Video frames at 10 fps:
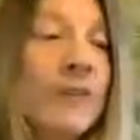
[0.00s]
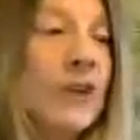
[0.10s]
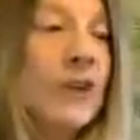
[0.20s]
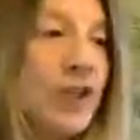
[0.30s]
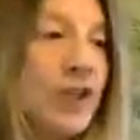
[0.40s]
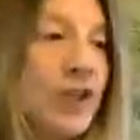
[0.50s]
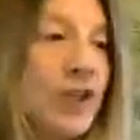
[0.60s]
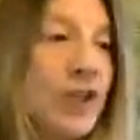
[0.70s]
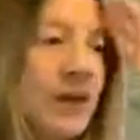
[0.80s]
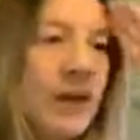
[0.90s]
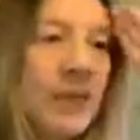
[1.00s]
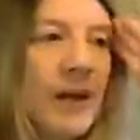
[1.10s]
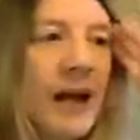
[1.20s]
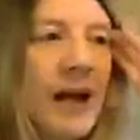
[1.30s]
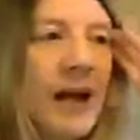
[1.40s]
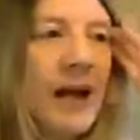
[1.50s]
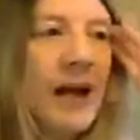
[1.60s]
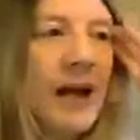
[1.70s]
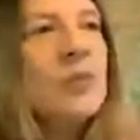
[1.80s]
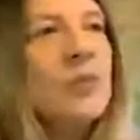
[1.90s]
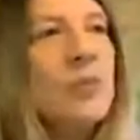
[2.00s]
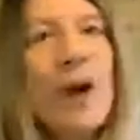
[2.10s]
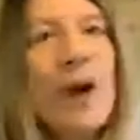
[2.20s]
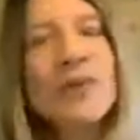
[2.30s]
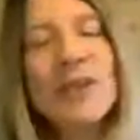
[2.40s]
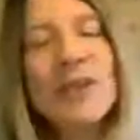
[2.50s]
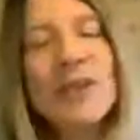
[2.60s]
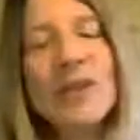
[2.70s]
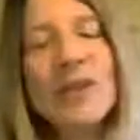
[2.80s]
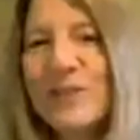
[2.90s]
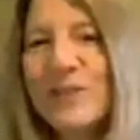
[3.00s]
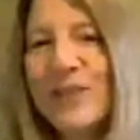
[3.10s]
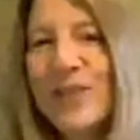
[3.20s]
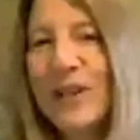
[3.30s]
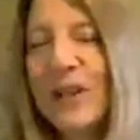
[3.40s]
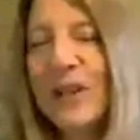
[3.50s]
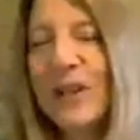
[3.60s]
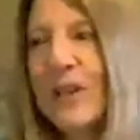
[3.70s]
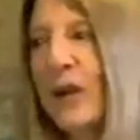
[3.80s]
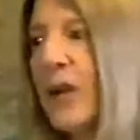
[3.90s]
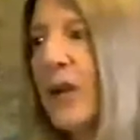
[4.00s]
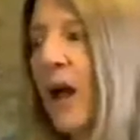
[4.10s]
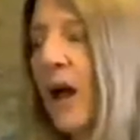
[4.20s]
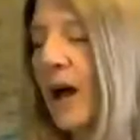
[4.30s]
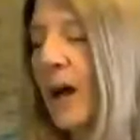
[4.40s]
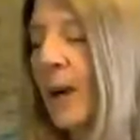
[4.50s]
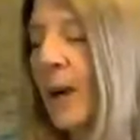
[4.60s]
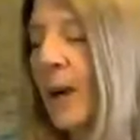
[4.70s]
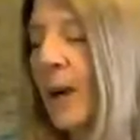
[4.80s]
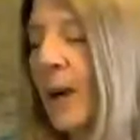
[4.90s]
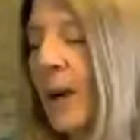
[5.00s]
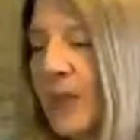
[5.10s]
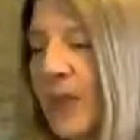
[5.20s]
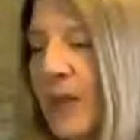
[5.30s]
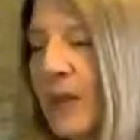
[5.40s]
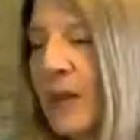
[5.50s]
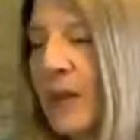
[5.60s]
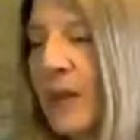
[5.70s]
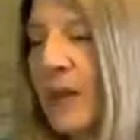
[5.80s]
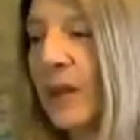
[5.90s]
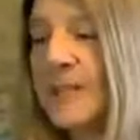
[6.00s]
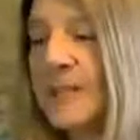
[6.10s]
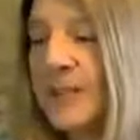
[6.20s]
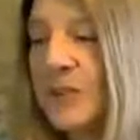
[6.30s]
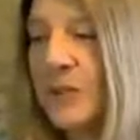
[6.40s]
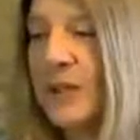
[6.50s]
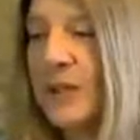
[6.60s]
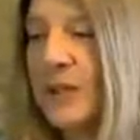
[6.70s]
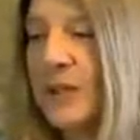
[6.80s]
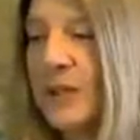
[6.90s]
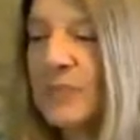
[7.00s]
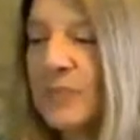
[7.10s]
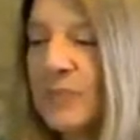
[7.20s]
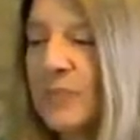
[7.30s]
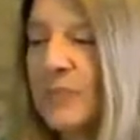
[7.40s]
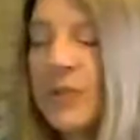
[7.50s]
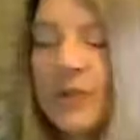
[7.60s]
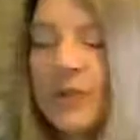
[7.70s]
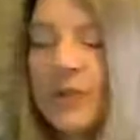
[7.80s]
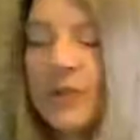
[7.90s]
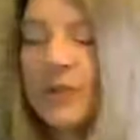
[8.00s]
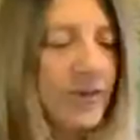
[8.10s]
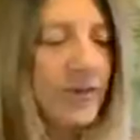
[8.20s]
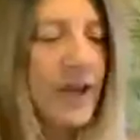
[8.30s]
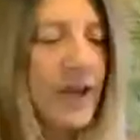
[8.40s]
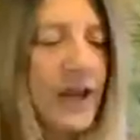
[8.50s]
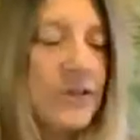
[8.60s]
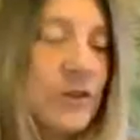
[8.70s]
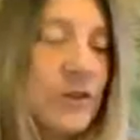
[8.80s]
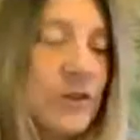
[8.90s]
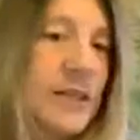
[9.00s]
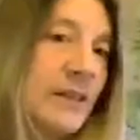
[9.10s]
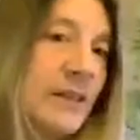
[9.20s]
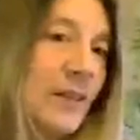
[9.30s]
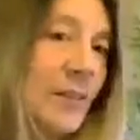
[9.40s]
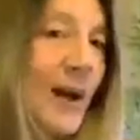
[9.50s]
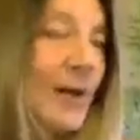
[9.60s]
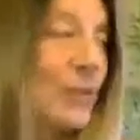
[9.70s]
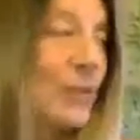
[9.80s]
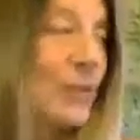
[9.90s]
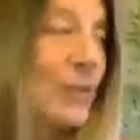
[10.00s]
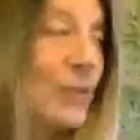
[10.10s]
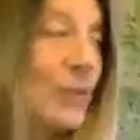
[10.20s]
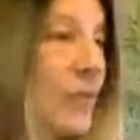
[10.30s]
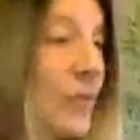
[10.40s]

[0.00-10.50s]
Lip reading: for such a long time and why it was suddenly back with a different logo. So I did do a social posts and a newsletter about sort of